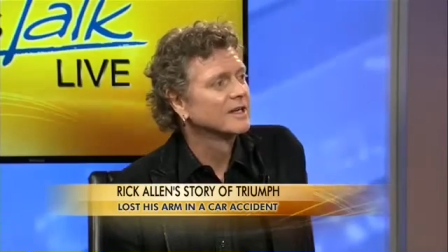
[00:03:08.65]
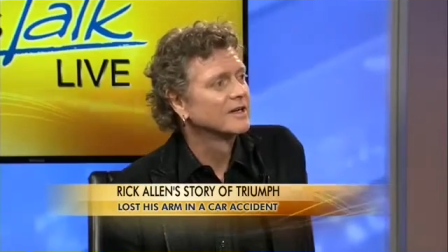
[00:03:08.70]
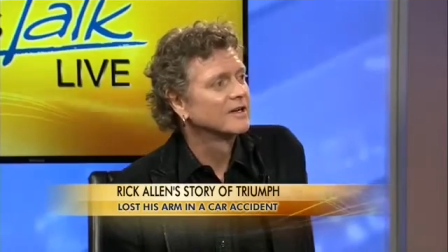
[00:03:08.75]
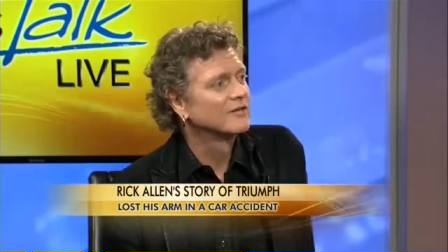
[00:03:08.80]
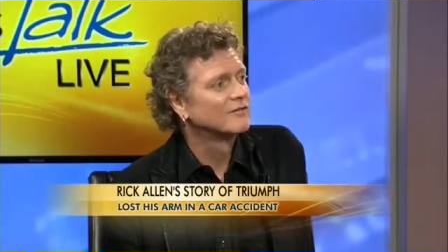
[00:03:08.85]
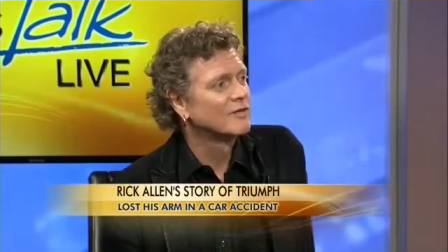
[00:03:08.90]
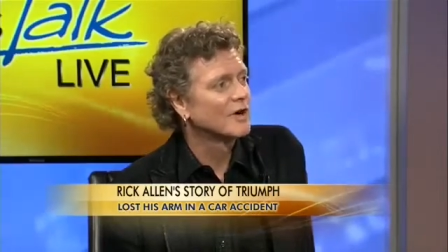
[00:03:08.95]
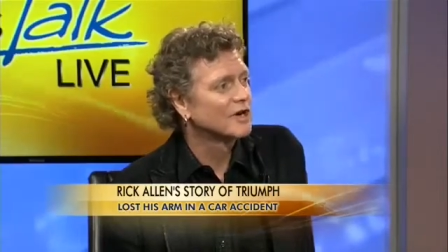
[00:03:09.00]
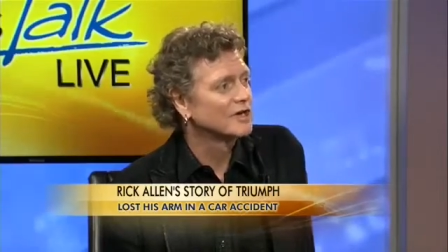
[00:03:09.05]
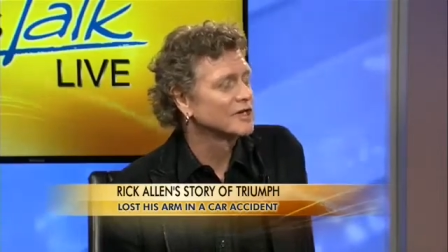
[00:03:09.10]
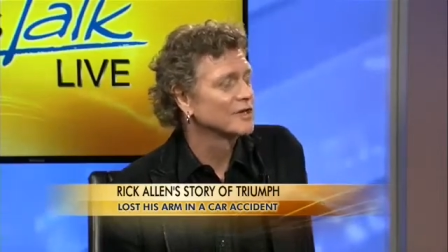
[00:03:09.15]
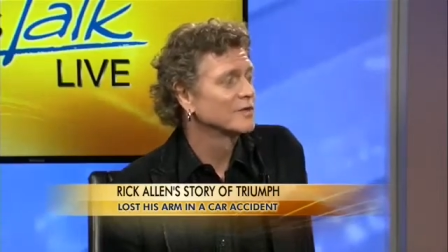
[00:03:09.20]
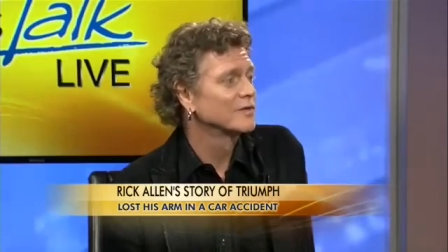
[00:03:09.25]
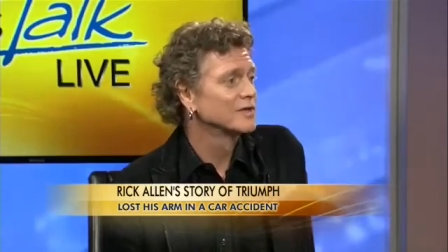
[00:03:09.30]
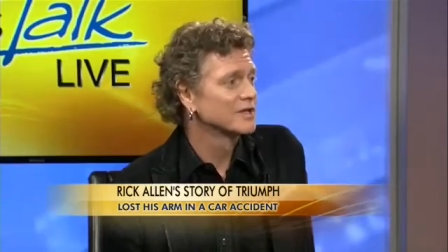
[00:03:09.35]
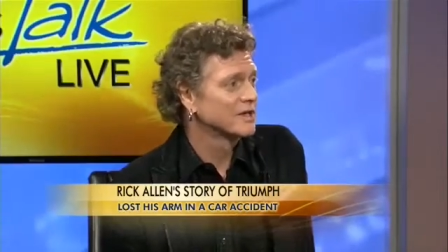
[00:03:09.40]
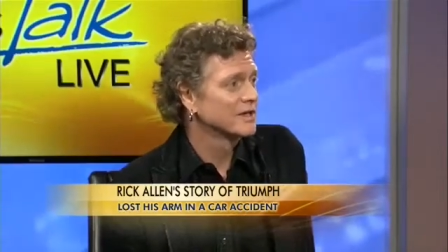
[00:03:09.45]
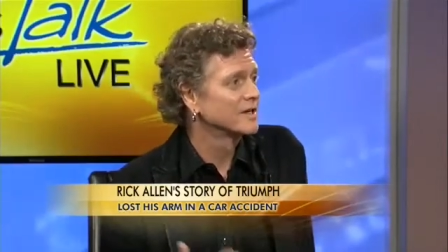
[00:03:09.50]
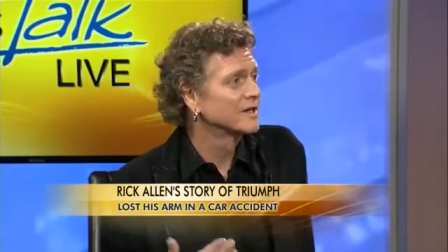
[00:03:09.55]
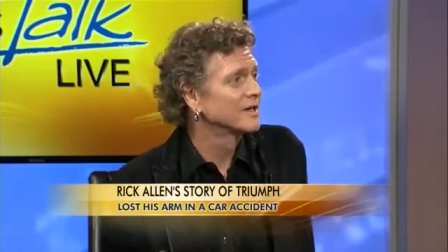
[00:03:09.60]
and Roger
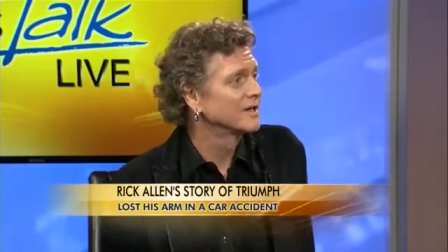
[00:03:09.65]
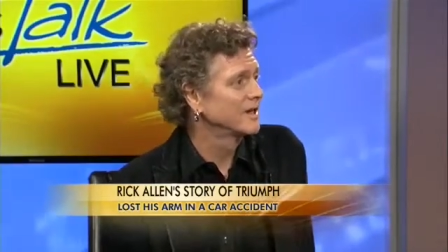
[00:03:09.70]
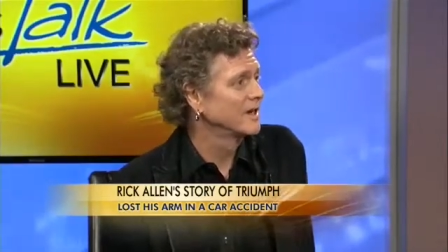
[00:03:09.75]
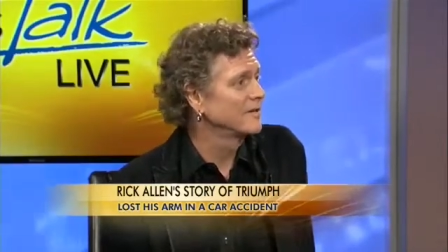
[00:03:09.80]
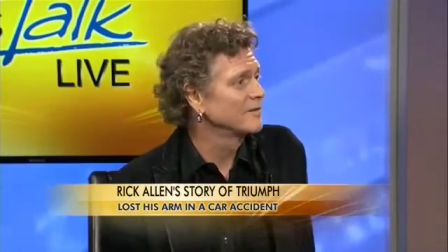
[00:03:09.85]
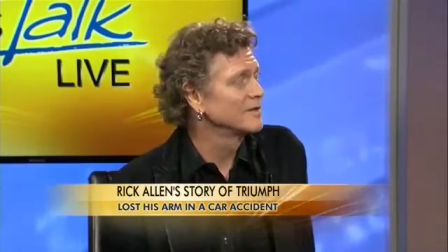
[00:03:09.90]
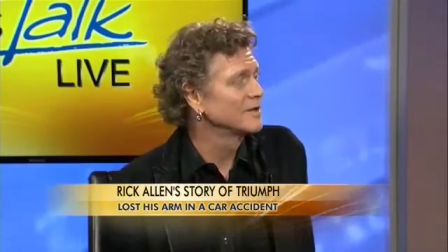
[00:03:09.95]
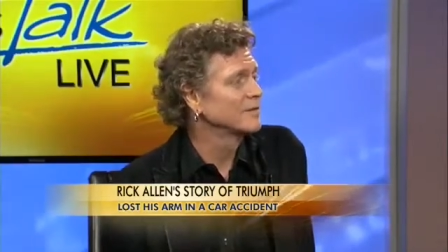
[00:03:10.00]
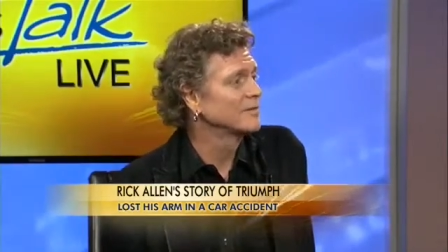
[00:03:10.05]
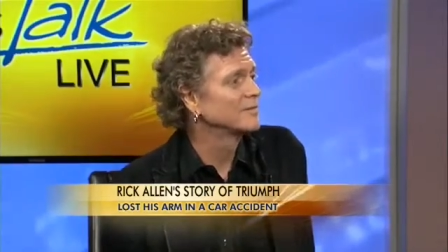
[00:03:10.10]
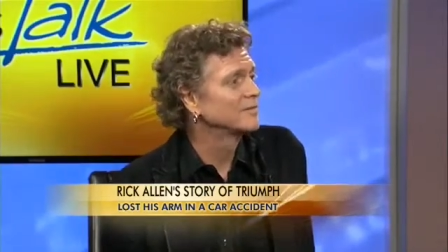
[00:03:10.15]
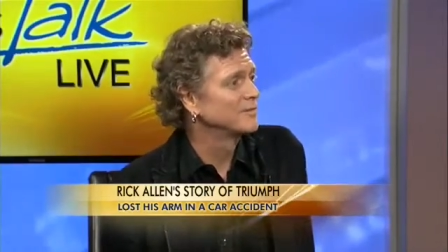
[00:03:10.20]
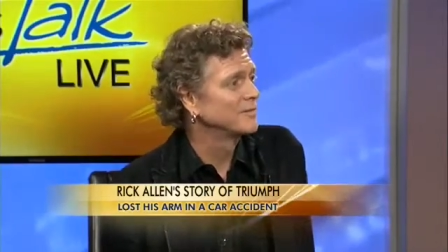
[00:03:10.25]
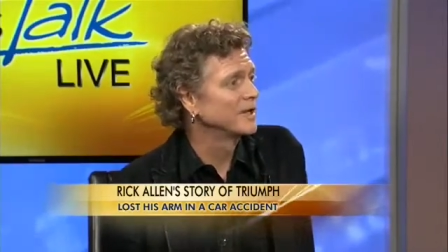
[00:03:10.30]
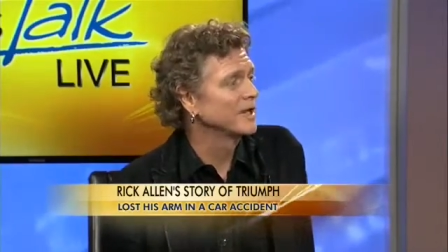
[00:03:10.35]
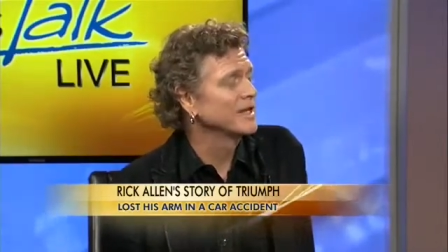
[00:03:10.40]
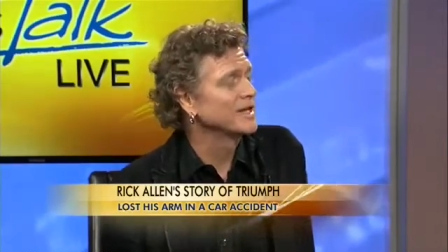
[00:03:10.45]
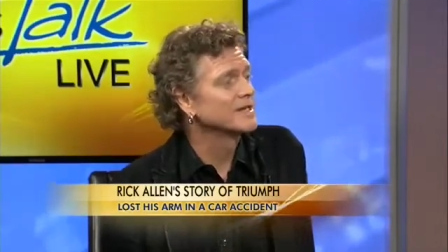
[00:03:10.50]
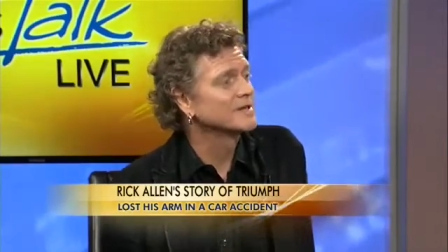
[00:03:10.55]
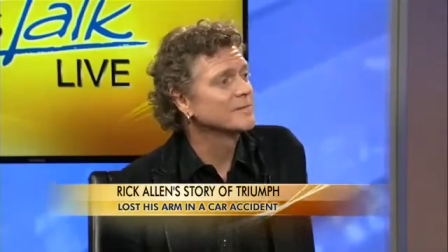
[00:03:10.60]
was a, he was a
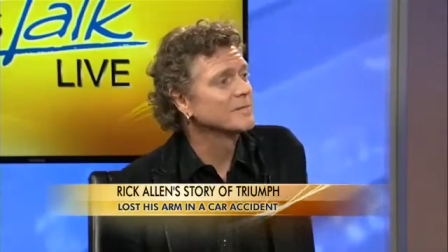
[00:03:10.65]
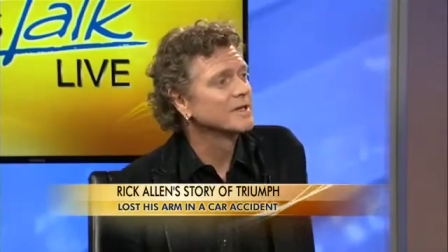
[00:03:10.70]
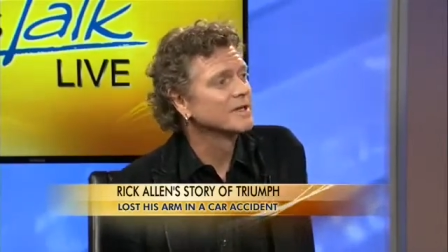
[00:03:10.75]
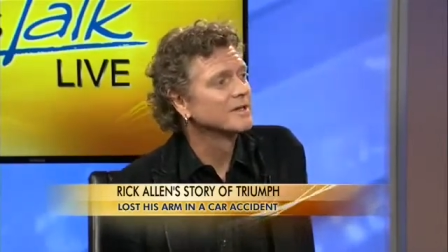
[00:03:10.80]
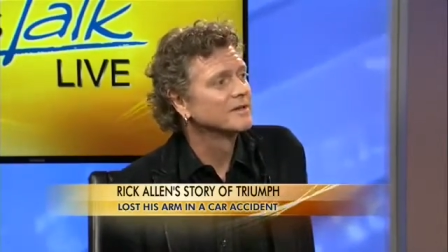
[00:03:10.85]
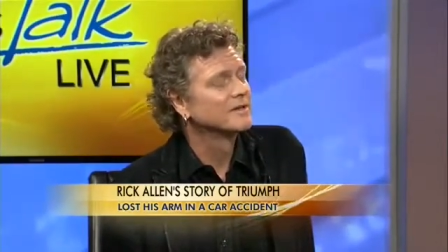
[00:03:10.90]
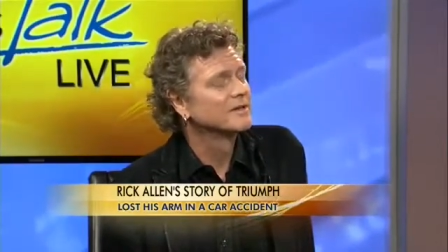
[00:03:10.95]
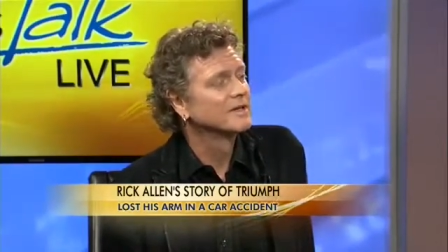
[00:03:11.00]
policeman.